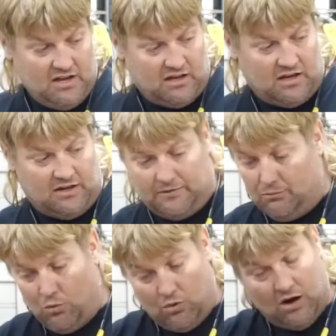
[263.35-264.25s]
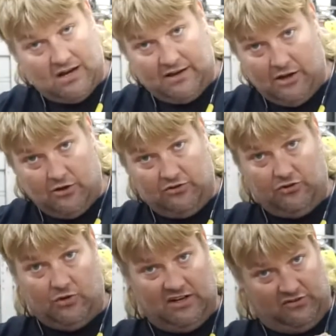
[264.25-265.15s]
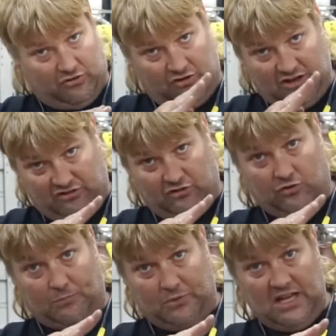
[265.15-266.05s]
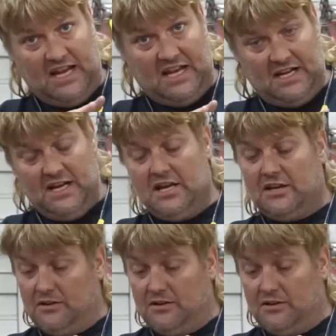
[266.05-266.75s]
The more I go to a traditional plane,